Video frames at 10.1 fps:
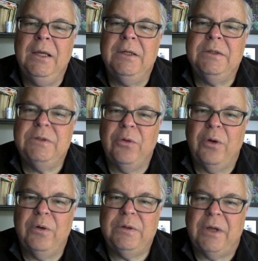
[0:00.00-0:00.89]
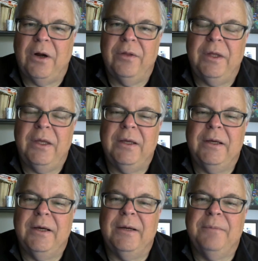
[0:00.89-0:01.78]
So those are the,
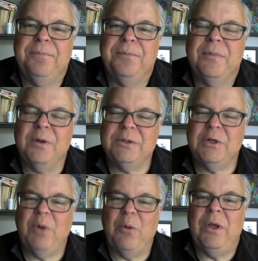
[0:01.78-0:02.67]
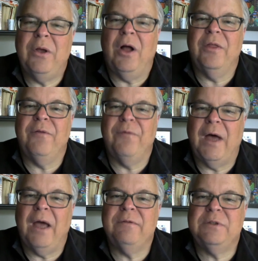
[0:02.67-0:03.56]
um, those are what we call the
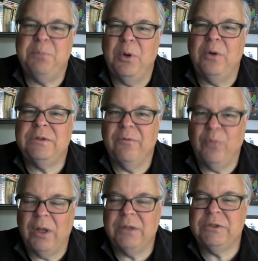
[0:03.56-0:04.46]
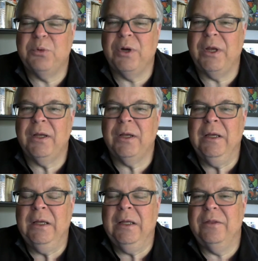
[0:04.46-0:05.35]
five spokes of Wellspring,
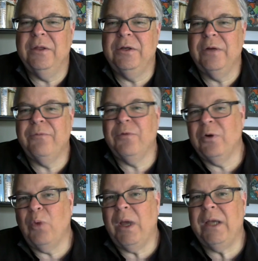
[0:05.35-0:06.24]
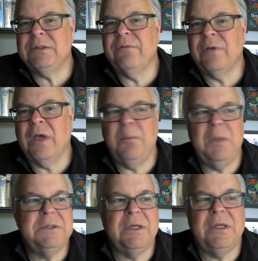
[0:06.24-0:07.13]
the different ways of
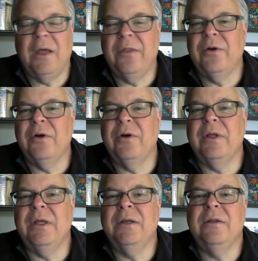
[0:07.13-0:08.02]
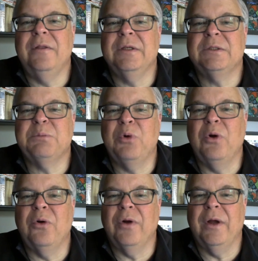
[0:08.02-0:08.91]
coming together in this
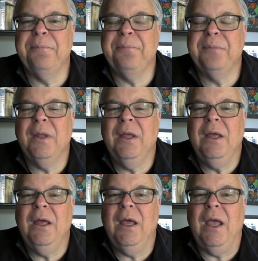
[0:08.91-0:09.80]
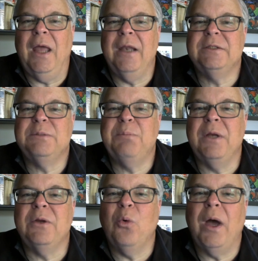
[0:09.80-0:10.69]
program. And it's
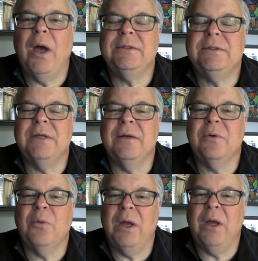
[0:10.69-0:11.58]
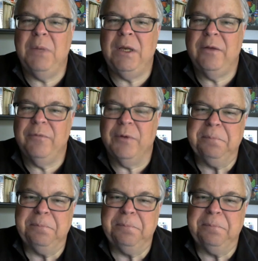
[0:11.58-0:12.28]
been quite, uh, quite meaningful.